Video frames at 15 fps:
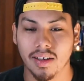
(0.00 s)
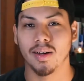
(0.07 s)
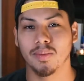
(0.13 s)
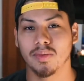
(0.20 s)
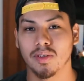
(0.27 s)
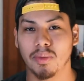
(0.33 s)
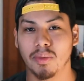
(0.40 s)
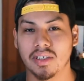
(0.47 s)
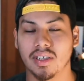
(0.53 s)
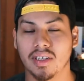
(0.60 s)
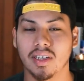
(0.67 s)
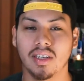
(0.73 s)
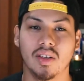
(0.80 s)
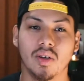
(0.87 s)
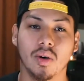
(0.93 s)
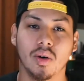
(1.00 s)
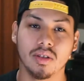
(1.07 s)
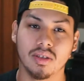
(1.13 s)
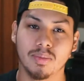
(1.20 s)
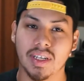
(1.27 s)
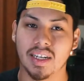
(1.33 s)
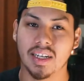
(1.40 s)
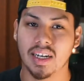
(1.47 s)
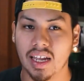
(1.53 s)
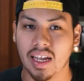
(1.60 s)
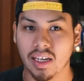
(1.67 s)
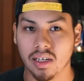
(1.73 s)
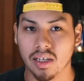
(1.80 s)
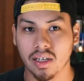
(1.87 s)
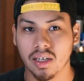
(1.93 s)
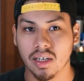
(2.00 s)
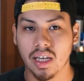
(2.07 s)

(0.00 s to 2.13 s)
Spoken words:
So basically you go into being a line cook,